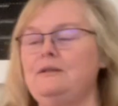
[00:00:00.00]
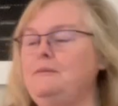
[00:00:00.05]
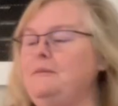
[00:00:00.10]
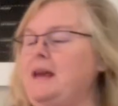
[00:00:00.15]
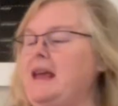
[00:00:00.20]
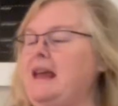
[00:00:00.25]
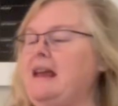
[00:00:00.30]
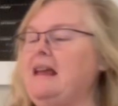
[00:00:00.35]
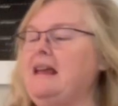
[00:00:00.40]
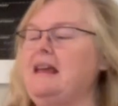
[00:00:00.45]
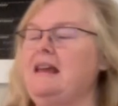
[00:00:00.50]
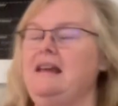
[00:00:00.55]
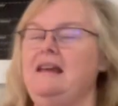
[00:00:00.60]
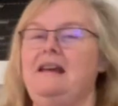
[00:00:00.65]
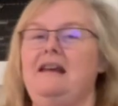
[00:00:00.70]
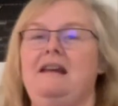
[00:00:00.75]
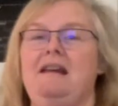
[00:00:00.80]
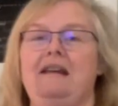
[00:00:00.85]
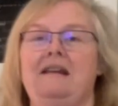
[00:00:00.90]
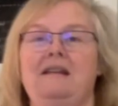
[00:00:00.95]
make
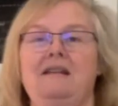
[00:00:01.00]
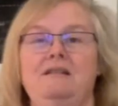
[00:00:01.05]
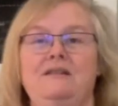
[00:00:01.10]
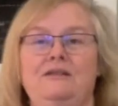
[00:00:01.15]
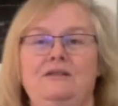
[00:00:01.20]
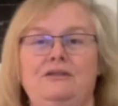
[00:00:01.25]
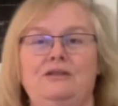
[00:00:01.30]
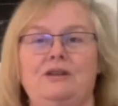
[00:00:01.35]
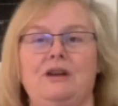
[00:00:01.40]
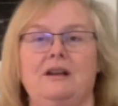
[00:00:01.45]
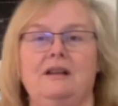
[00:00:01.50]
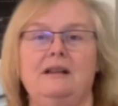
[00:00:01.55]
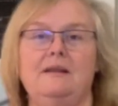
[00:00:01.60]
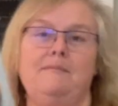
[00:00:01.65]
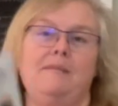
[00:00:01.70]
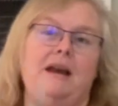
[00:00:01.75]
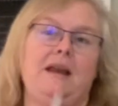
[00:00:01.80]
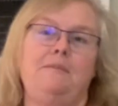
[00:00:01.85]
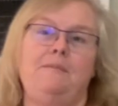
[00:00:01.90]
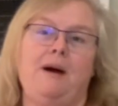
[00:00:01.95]
a chocolate
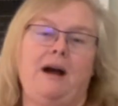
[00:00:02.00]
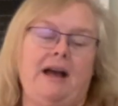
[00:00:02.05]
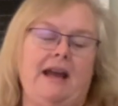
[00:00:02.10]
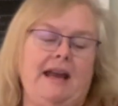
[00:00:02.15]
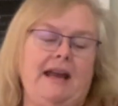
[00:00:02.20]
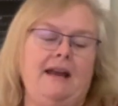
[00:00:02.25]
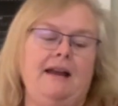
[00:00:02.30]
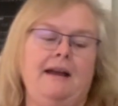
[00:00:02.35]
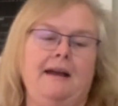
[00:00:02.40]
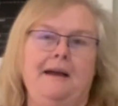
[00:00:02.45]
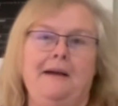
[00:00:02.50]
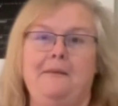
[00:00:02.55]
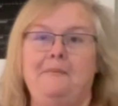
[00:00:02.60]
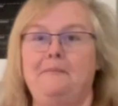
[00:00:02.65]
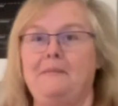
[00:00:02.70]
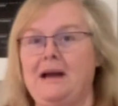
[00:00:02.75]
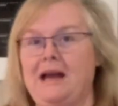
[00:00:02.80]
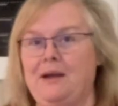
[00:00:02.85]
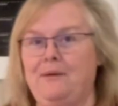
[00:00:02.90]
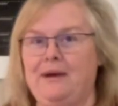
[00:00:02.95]
mud pie
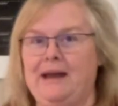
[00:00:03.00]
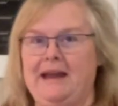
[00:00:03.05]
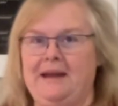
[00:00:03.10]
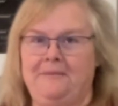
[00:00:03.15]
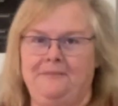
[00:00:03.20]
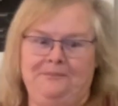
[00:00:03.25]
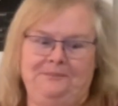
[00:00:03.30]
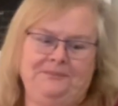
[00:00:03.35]
my way.